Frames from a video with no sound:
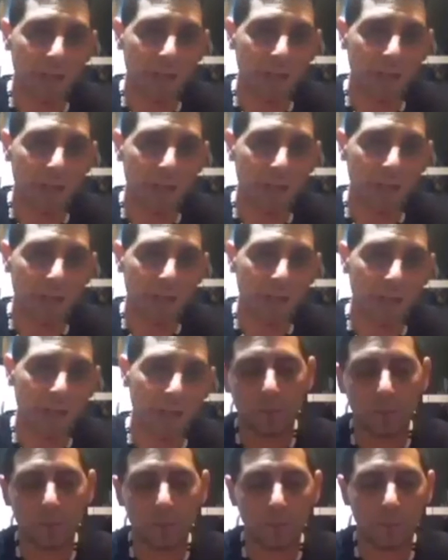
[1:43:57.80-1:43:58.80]
people,
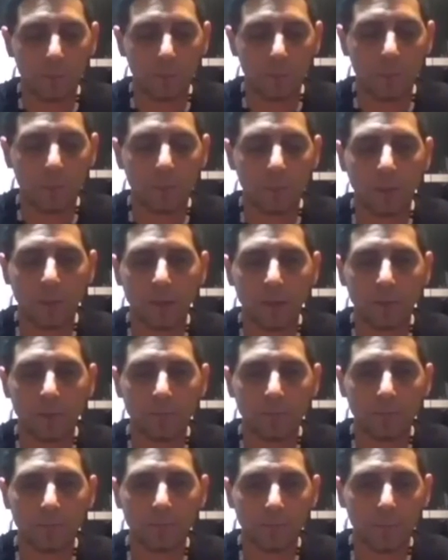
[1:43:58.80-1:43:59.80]
okay,
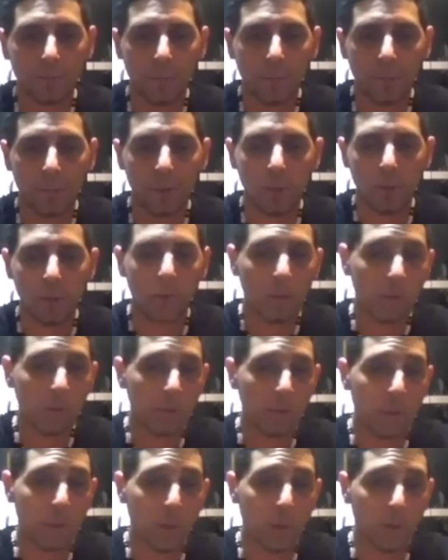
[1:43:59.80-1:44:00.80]
and you can be
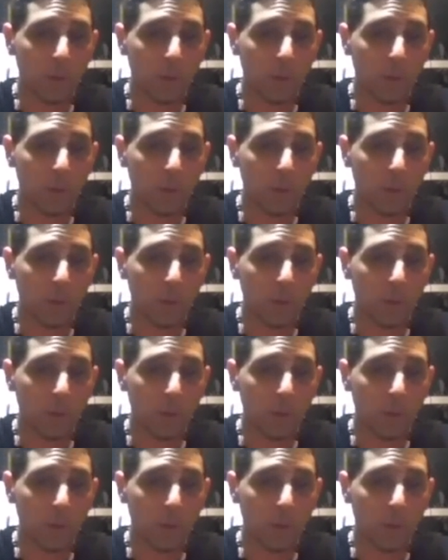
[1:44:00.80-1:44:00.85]
part of